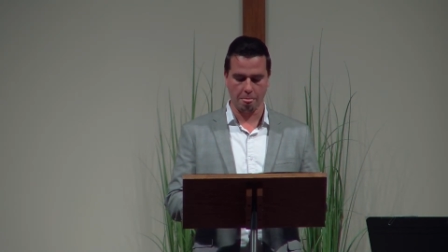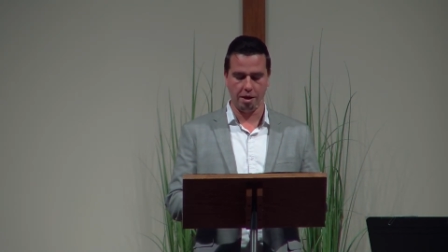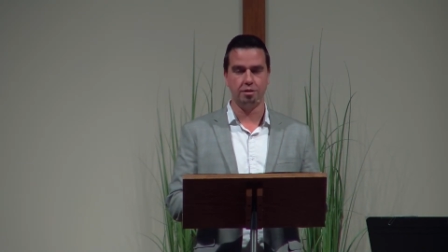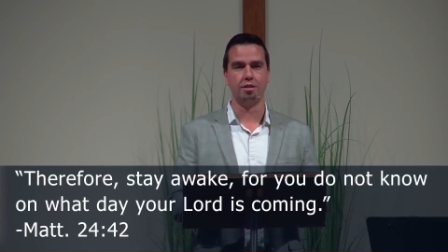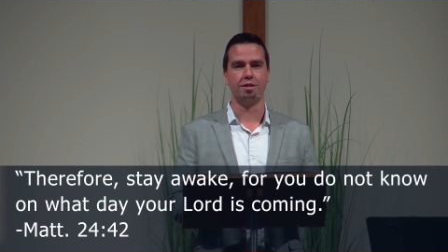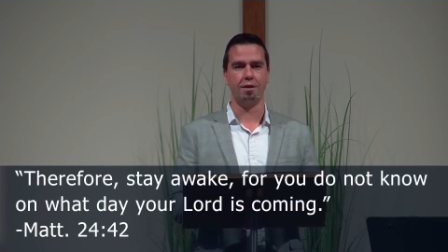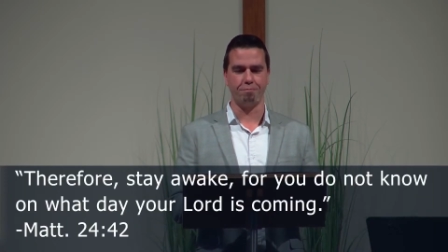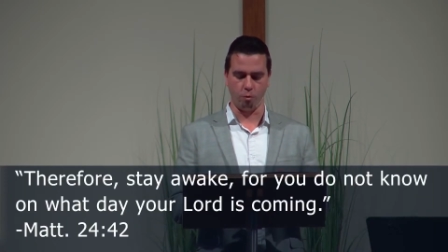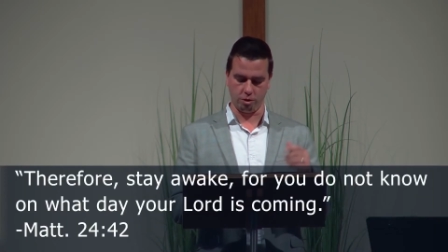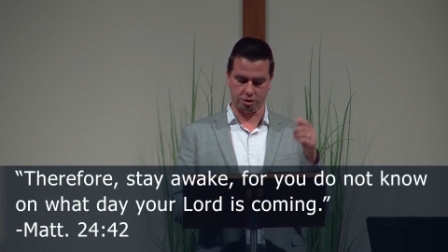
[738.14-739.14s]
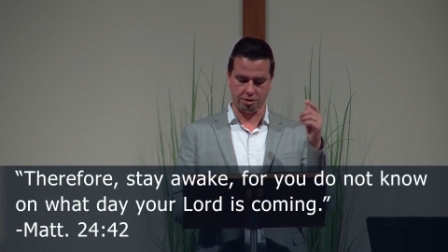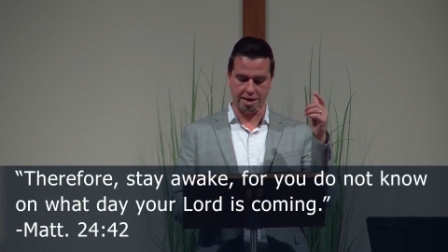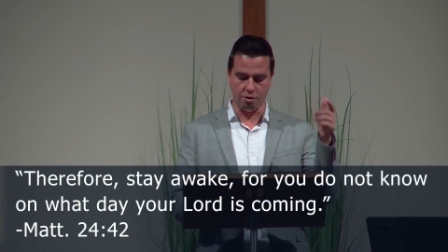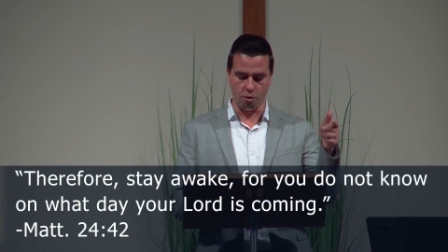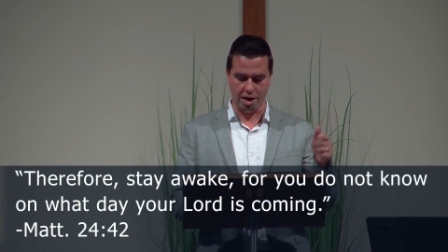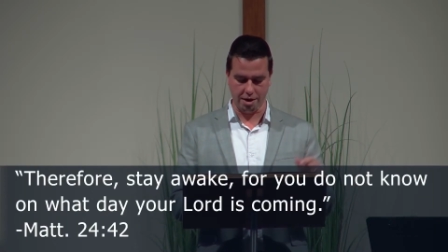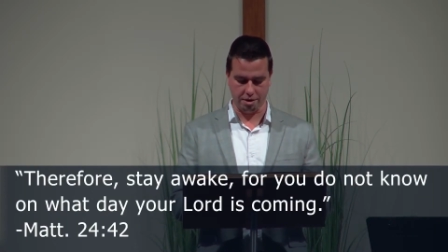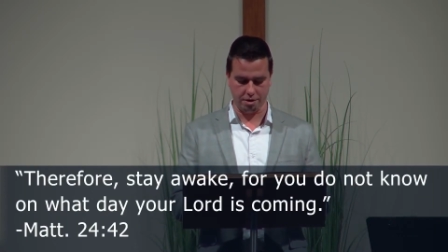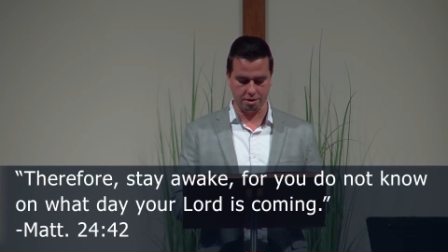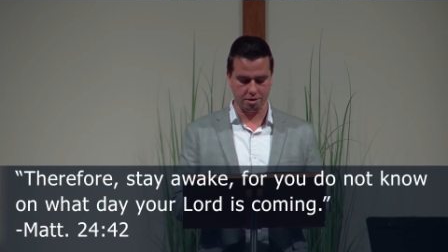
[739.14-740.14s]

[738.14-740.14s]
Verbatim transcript: He says, Therefore, stay awake,